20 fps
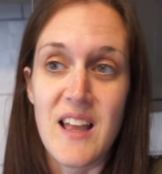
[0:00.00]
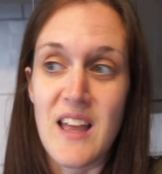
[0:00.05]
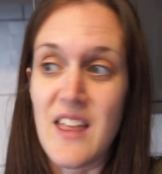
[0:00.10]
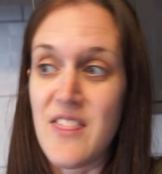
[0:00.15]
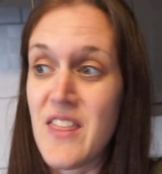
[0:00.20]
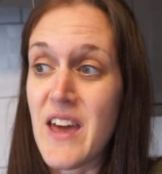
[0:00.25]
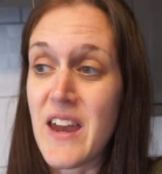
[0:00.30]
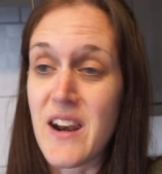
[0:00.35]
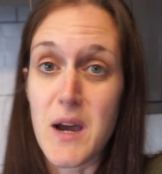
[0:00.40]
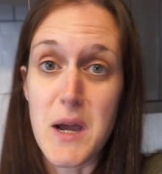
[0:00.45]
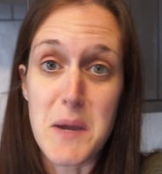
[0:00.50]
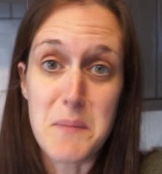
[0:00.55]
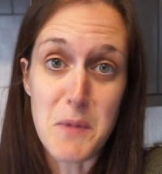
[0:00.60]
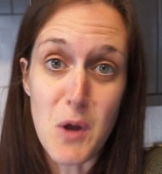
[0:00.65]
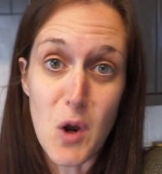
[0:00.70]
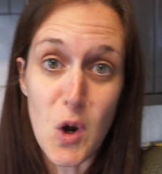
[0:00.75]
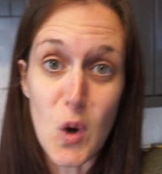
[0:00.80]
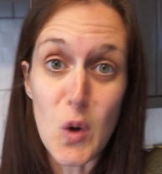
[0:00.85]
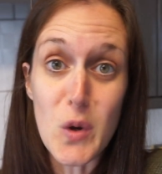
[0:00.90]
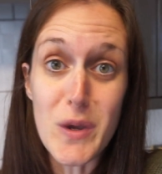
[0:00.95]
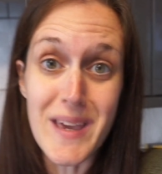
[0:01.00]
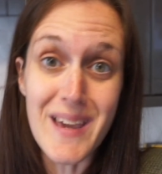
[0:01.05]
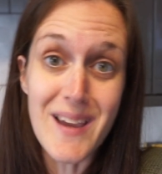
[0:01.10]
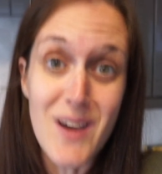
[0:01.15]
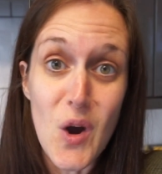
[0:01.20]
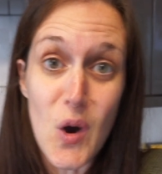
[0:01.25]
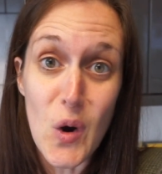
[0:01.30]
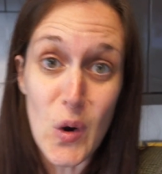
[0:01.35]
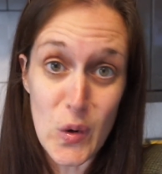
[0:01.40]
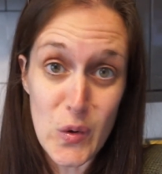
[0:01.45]
And then I'm
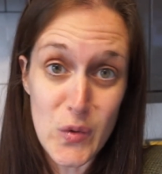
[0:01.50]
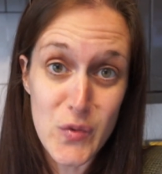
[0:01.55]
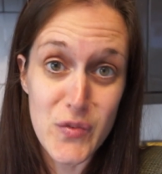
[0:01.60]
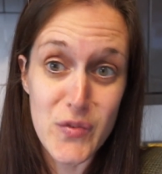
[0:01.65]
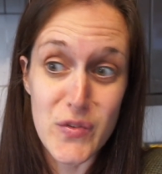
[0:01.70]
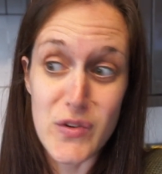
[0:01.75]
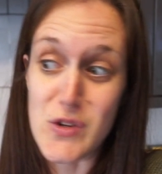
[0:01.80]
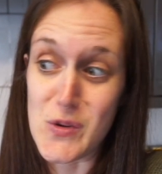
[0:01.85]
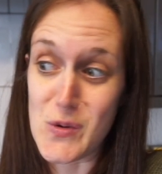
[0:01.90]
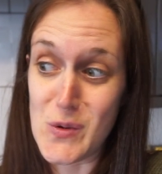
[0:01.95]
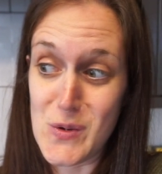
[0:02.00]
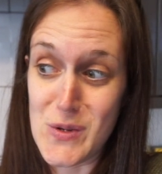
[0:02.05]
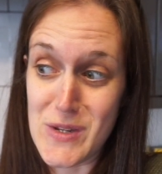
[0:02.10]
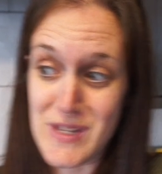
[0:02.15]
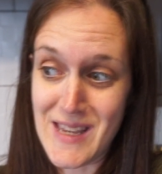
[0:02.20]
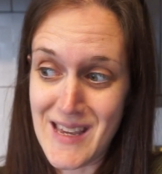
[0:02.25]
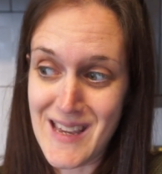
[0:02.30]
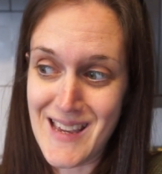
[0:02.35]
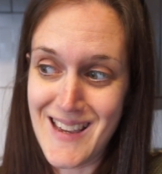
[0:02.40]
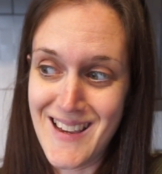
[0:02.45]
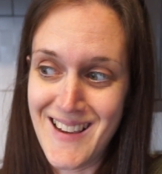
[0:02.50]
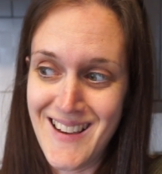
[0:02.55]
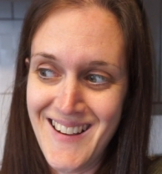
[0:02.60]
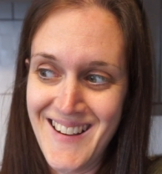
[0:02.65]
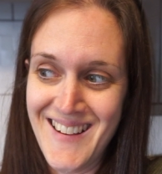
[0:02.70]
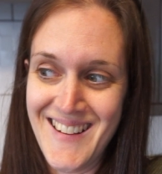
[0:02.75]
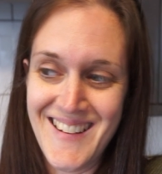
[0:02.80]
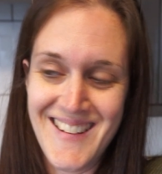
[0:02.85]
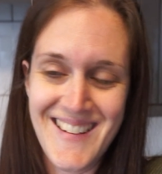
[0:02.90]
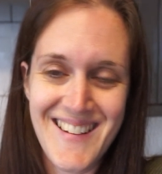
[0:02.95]
clocking off duty.
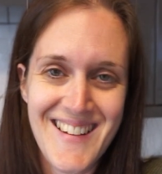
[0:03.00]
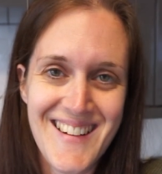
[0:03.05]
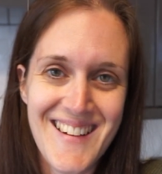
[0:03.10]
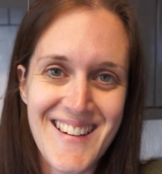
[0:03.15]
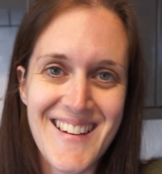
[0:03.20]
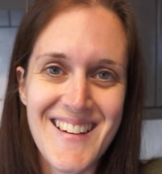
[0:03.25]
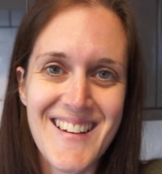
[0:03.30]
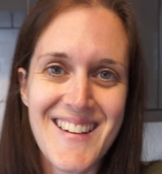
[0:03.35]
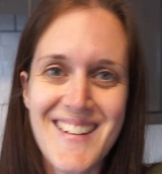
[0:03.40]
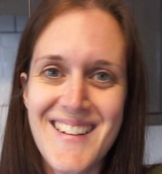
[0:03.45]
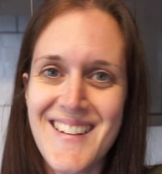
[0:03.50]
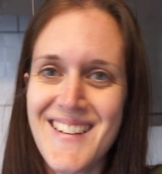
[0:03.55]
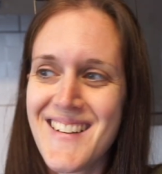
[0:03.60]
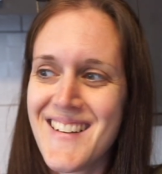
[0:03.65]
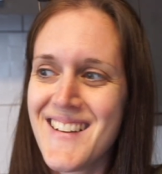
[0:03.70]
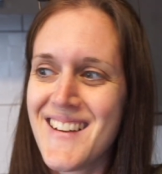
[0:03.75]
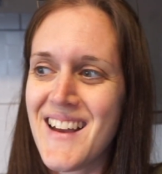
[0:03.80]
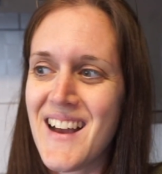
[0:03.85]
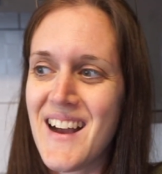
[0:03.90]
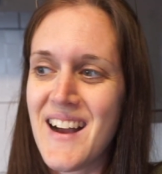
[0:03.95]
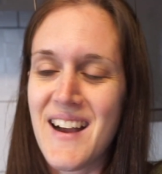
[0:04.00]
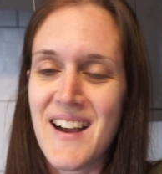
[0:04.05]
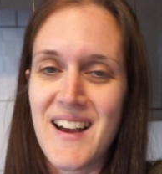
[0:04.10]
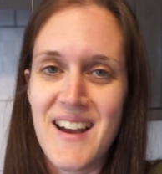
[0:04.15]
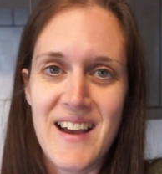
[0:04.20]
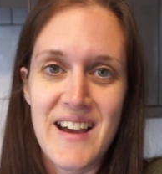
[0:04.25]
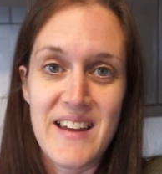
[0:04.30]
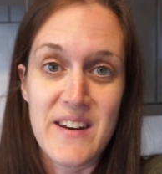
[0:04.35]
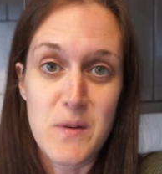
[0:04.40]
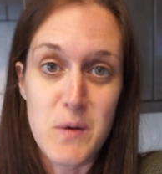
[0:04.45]

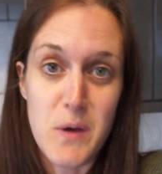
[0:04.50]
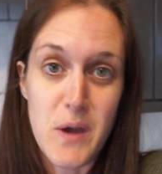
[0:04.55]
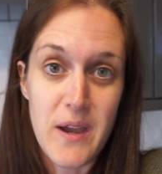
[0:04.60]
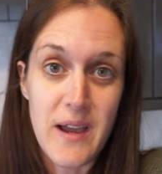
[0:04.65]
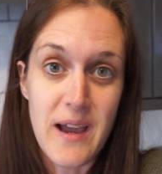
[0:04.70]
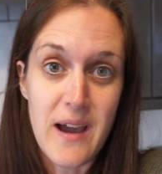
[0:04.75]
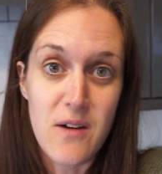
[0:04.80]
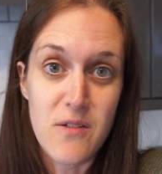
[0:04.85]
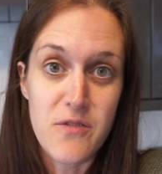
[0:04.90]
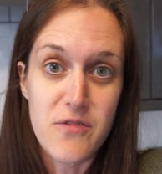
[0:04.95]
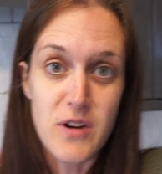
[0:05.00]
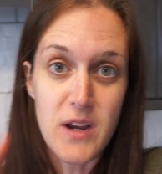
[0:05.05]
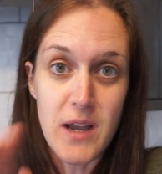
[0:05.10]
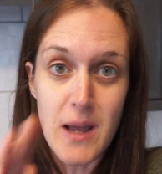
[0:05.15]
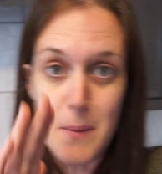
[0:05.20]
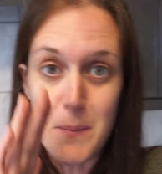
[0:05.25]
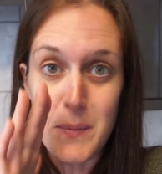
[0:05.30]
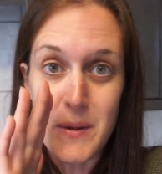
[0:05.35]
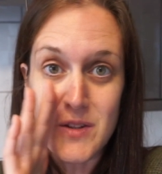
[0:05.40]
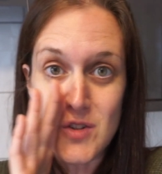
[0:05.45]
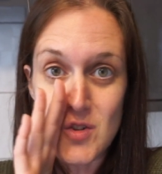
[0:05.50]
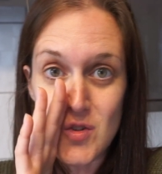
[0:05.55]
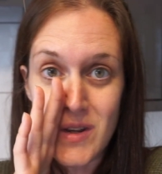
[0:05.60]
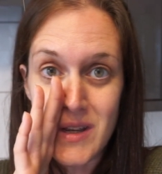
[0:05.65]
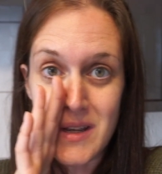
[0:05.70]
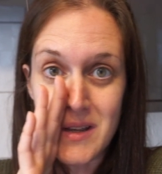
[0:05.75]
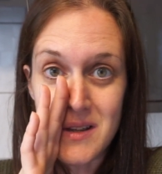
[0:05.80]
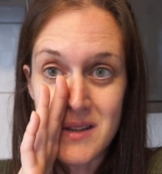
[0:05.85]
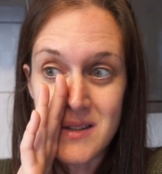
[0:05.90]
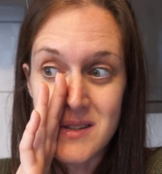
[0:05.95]
And I'm going out for a couple of
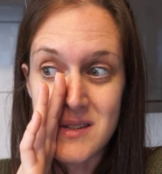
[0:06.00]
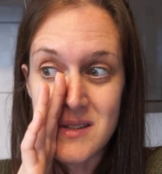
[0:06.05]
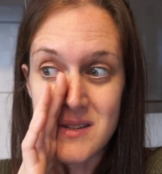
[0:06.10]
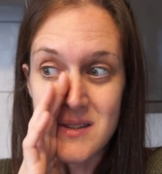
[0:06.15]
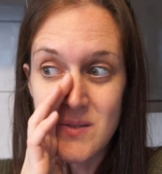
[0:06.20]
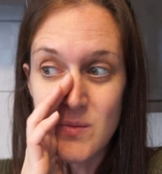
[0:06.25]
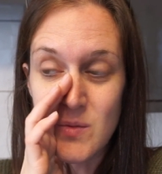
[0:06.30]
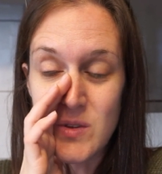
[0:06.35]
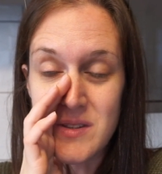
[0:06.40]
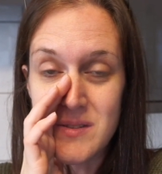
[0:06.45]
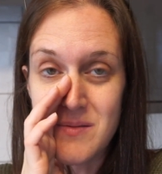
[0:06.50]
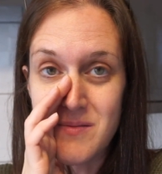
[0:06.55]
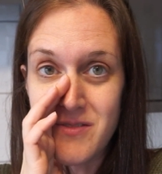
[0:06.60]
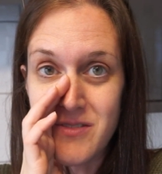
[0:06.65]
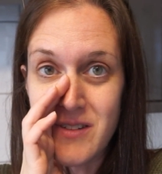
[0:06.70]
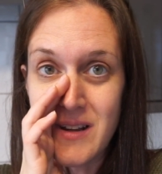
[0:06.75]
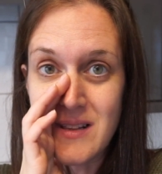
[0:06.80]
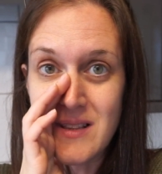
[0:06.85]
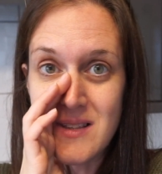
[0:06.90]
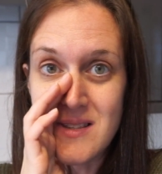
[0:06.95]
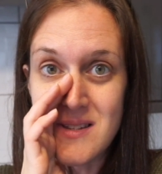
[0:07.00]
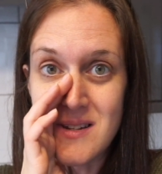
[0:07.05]
drinks with some friends